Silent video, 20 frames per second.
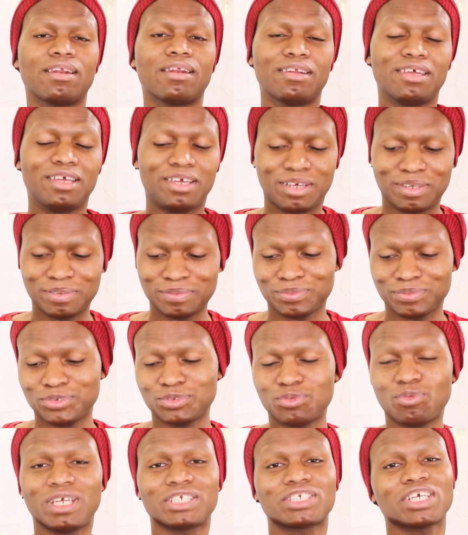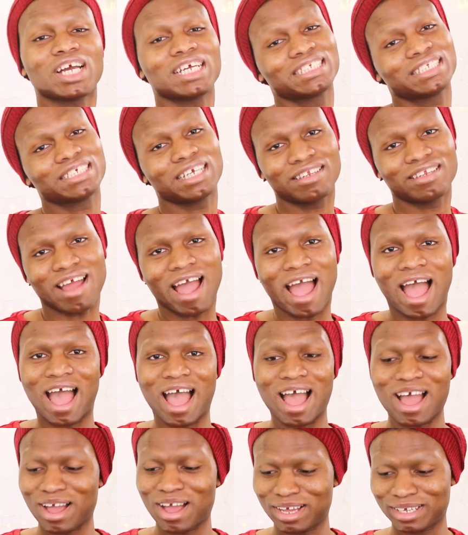Honey, we just did
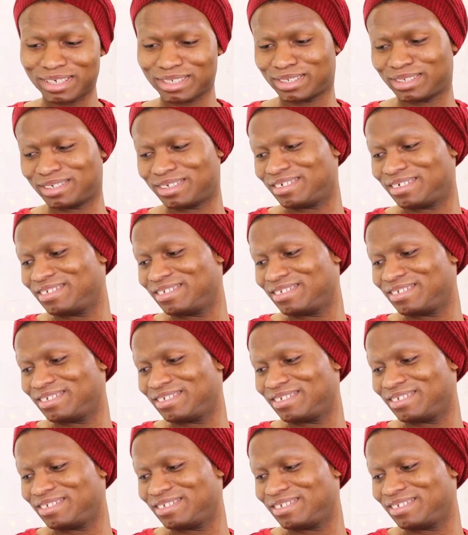ads.